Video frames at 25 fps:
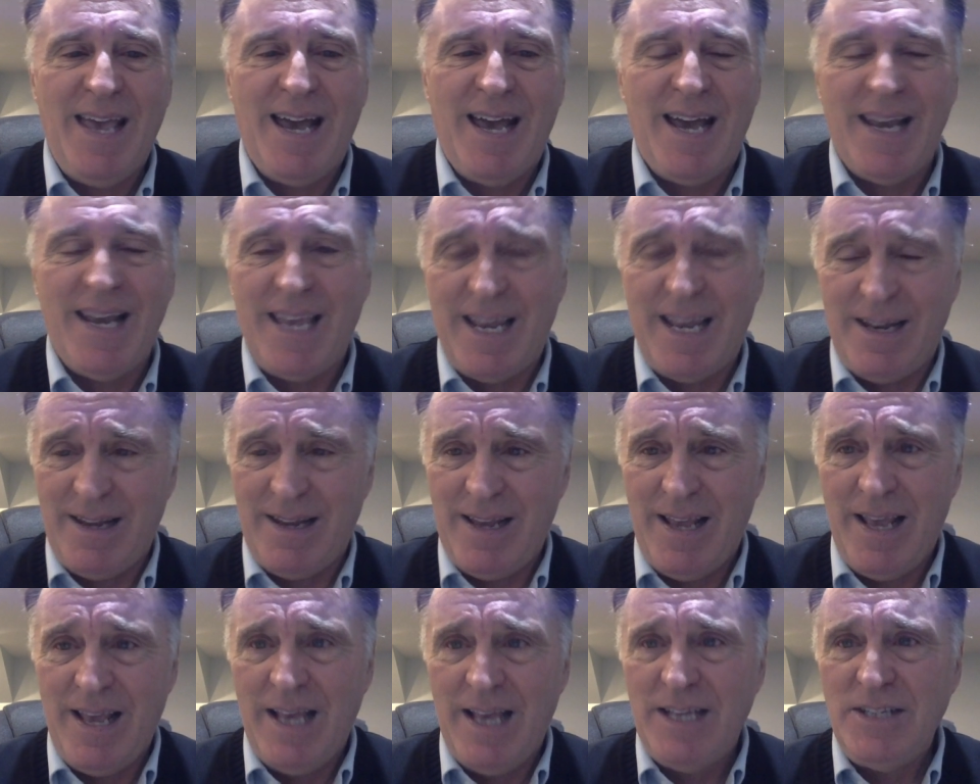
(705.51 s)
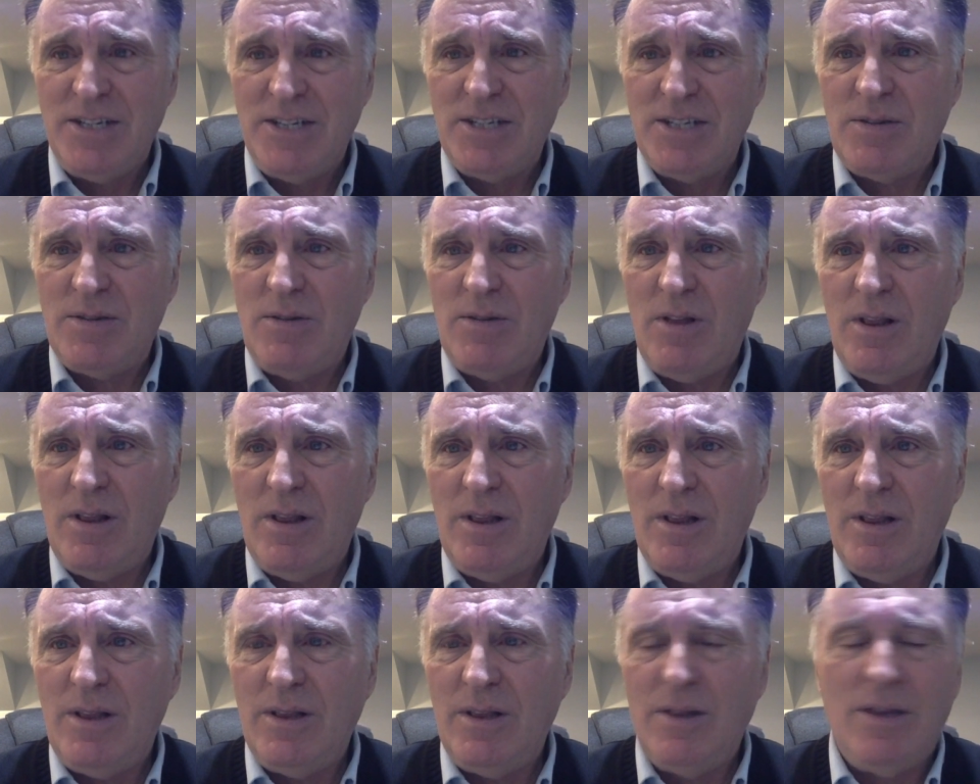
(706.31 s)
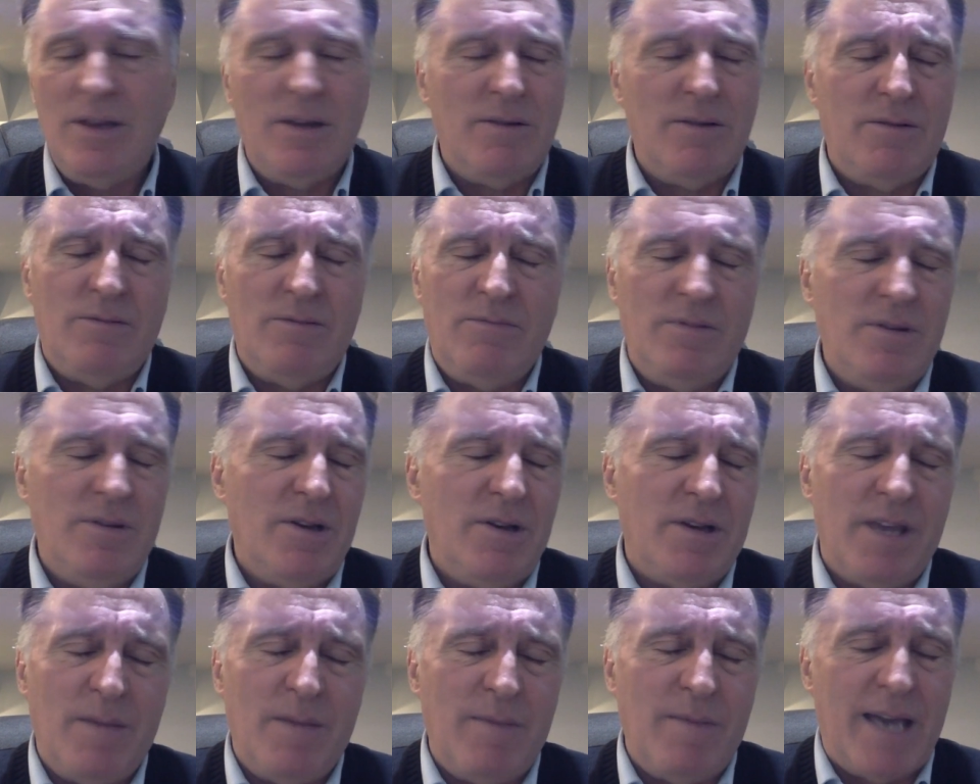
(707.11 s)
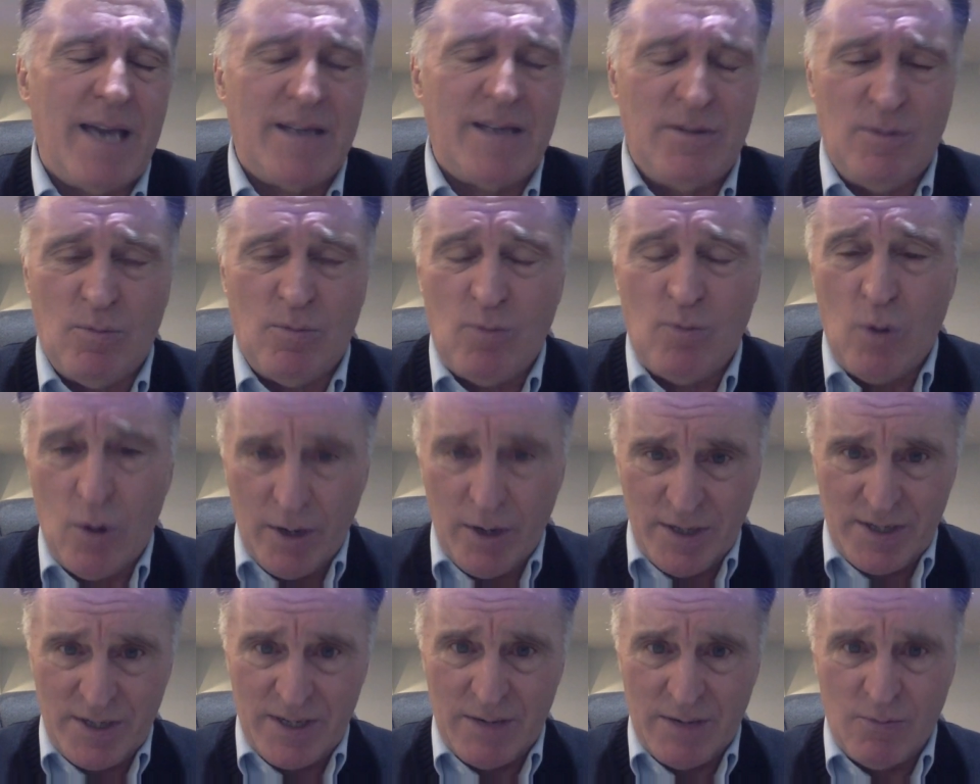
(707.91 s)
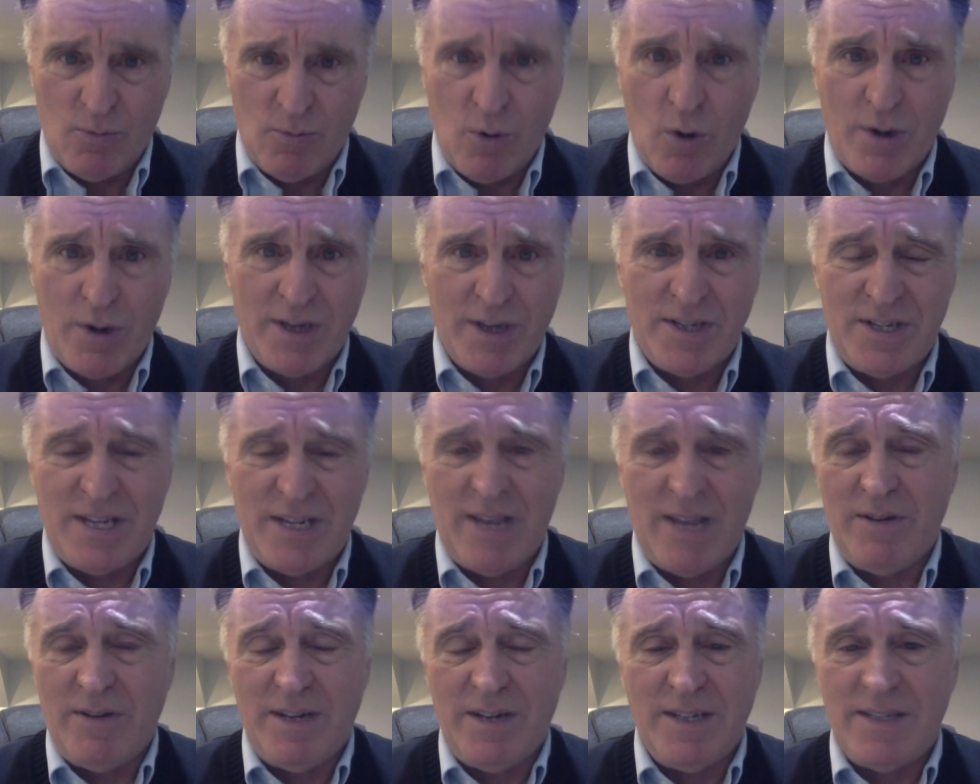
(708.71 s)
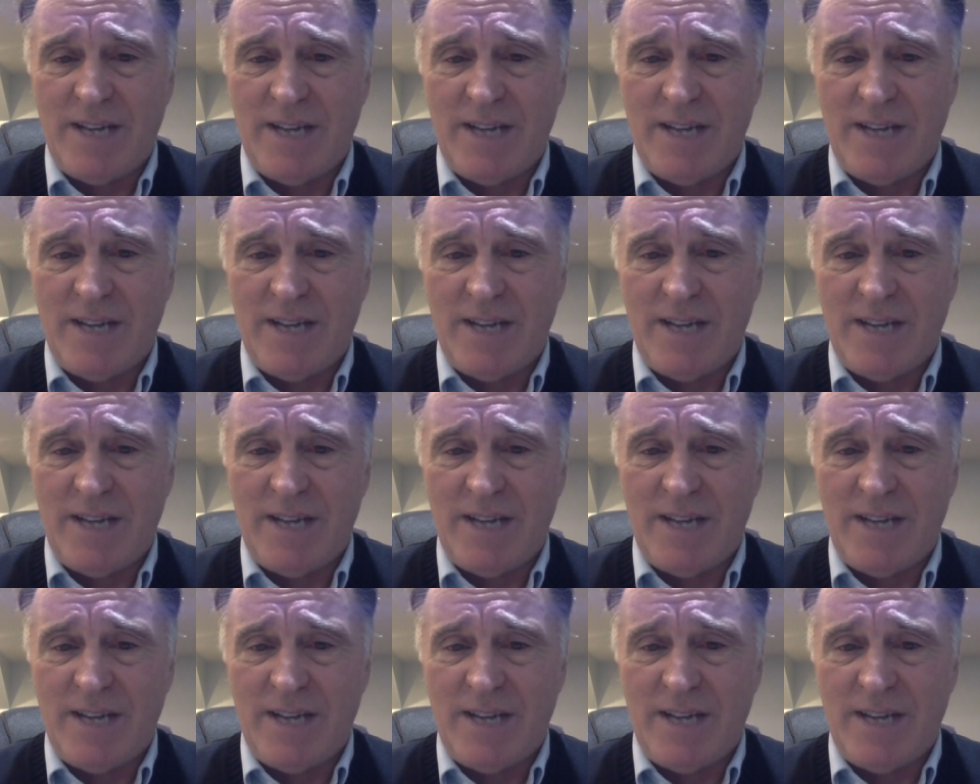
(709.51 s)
again, just looking back to the roaring 70s,